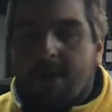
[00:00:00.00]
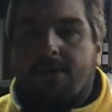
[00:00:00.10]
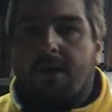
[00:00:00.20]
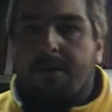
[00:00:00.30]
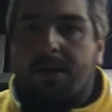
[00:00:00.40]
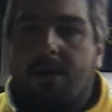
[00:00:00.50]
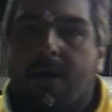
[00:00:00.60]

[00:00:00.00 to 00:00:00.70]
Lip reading: So I'm going to go